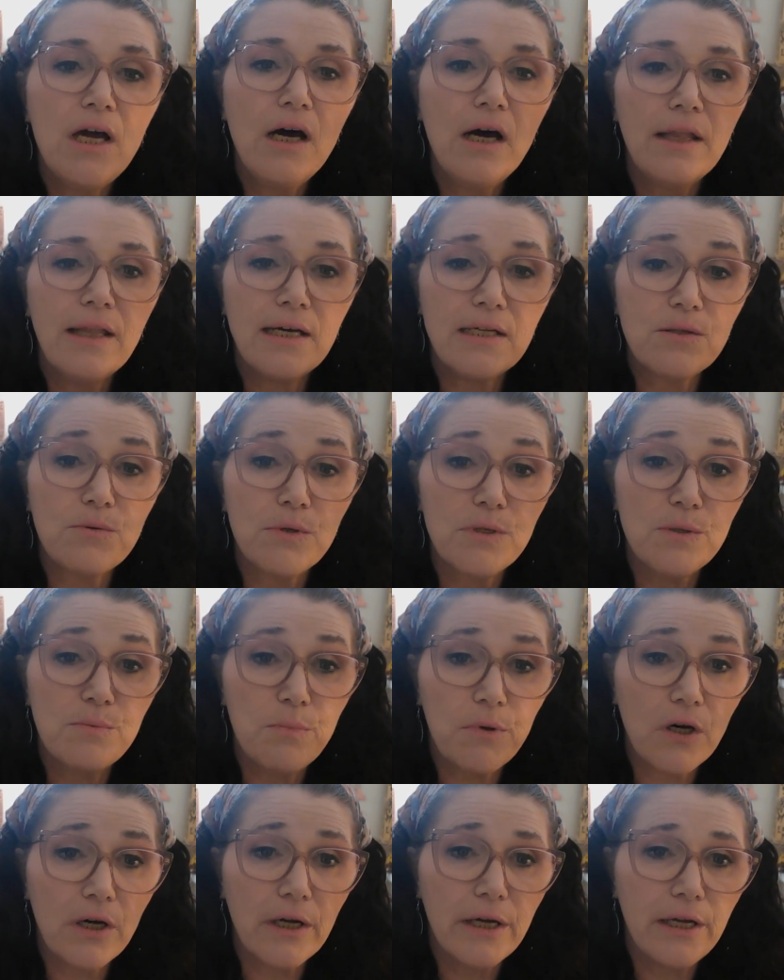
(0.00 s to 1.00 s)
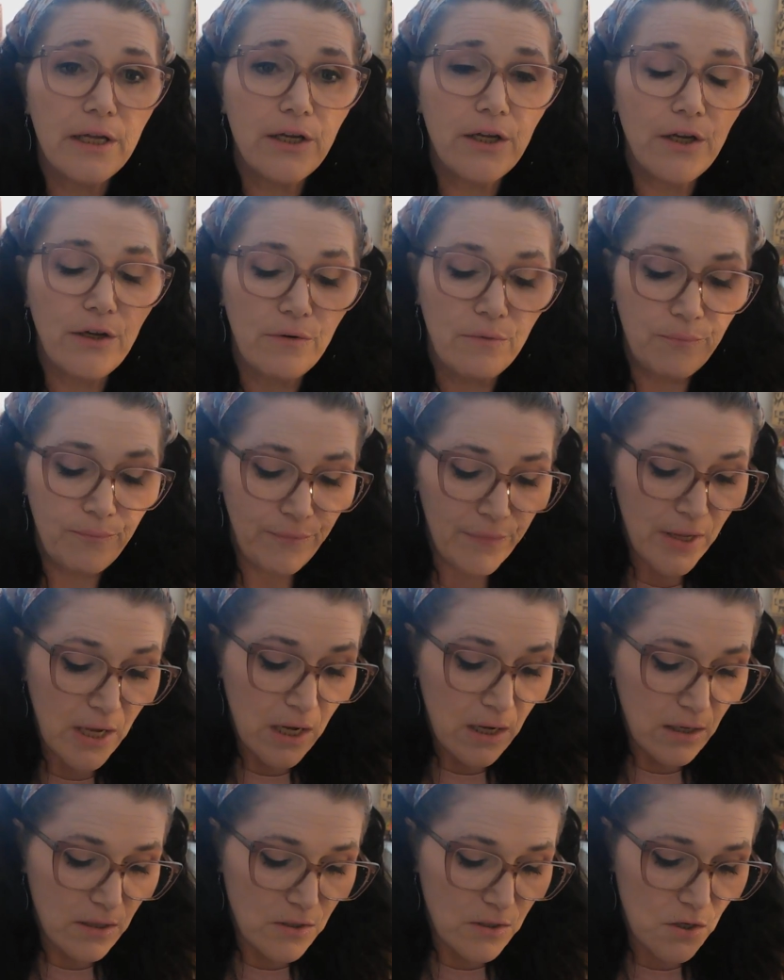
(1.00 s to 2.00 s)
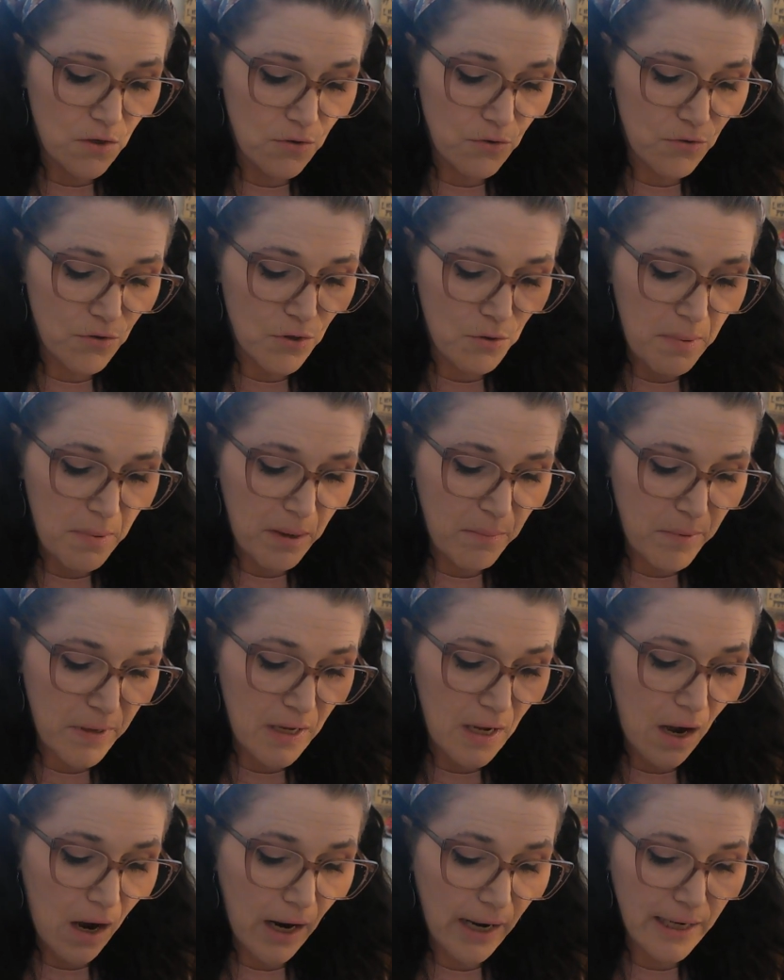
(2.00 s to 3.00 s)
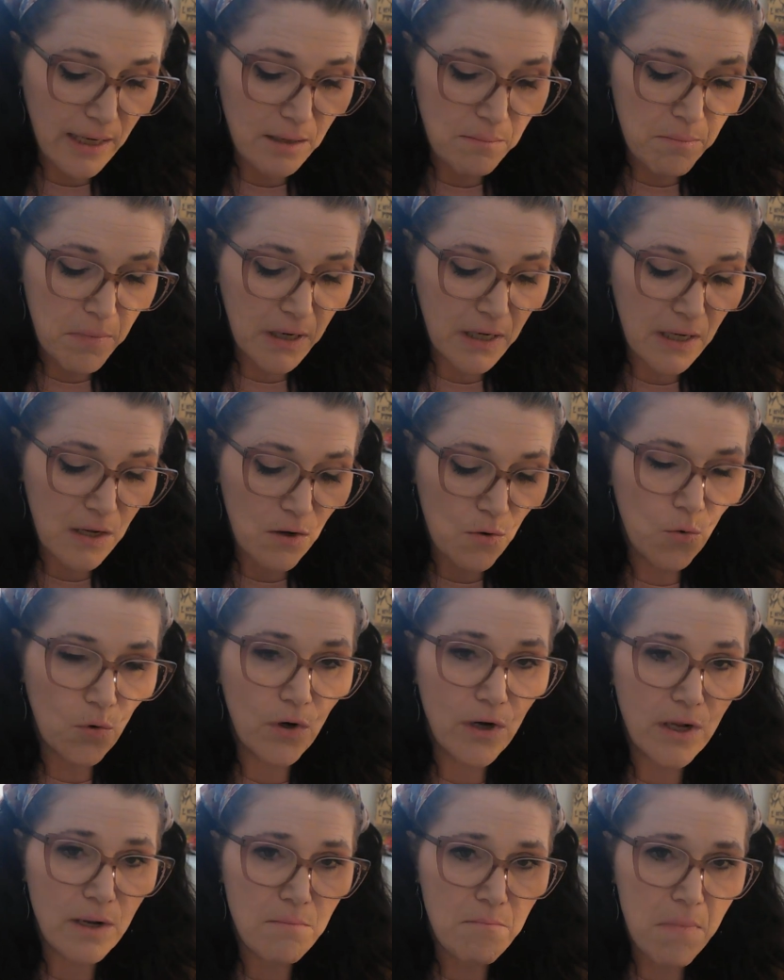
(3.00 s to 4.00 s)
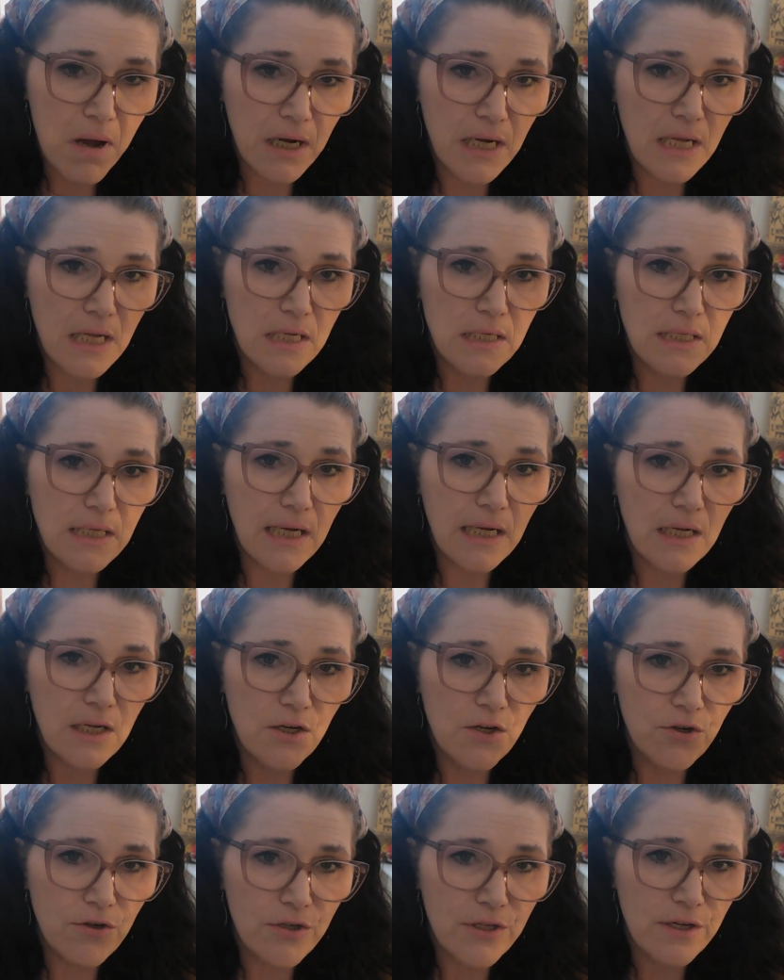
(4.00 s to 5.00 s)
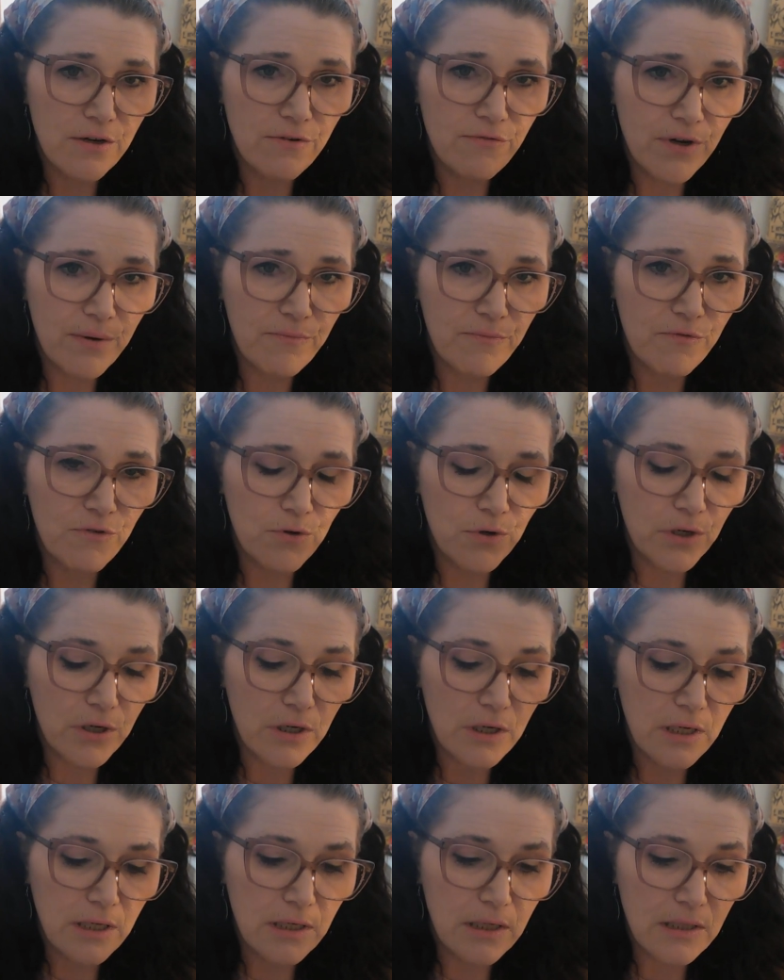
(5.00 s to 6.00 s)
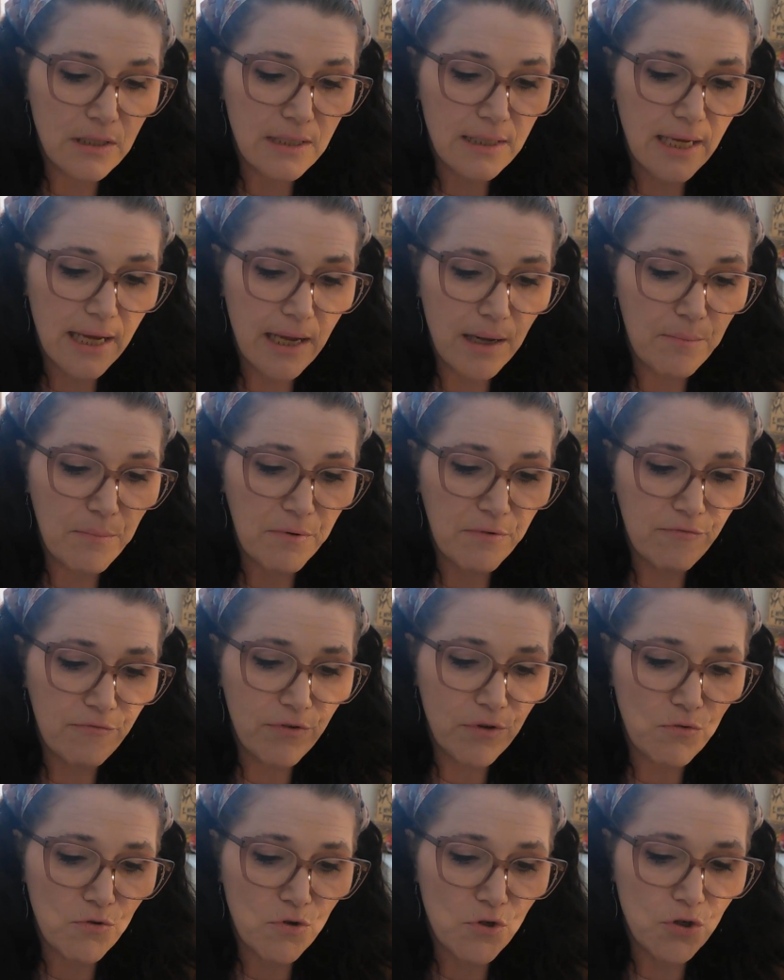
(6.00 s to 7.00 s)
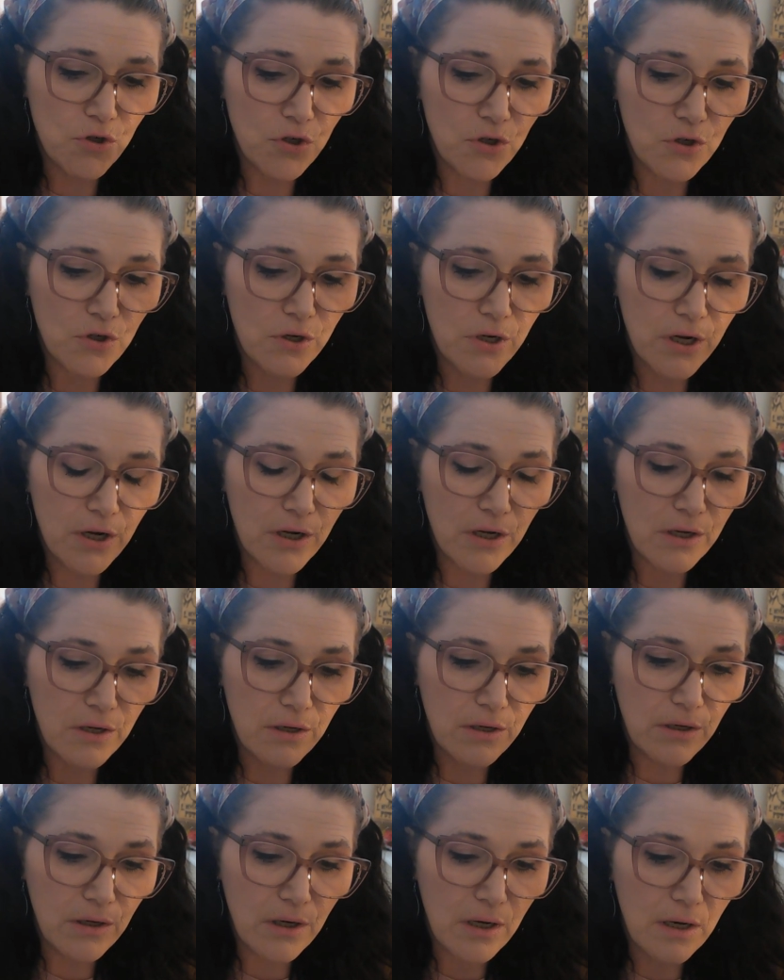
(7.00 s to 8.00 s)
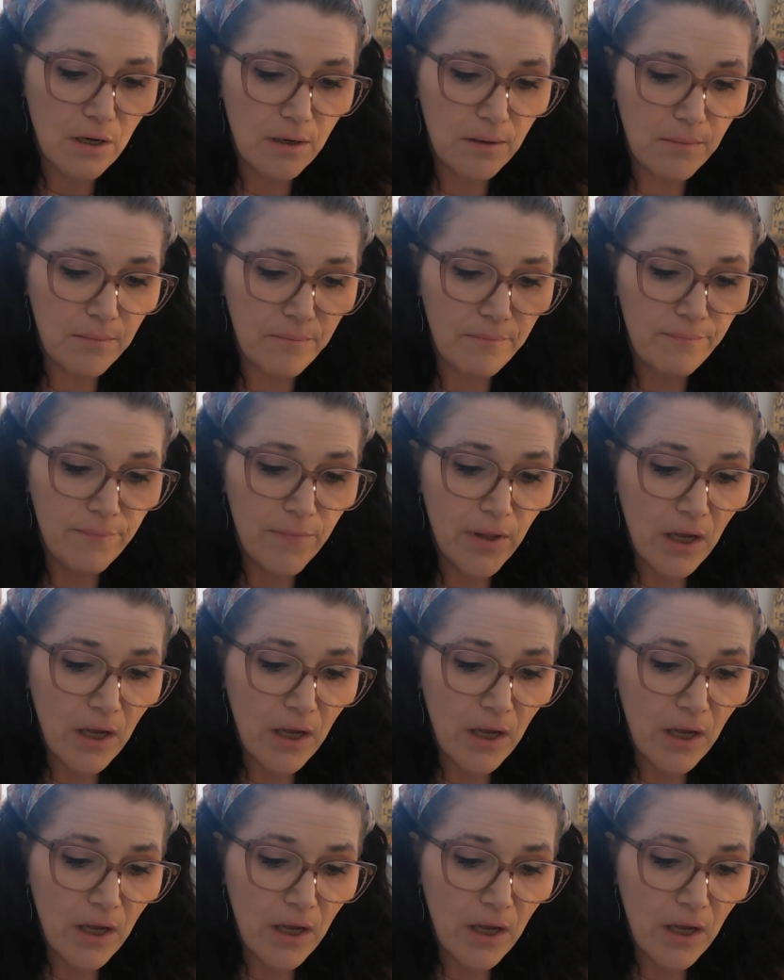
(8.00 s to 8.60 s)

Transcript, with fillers: And that's what's blocking you. So you may be hiding money, hoarding money, setting yourself up for an escape, a future, uh, um,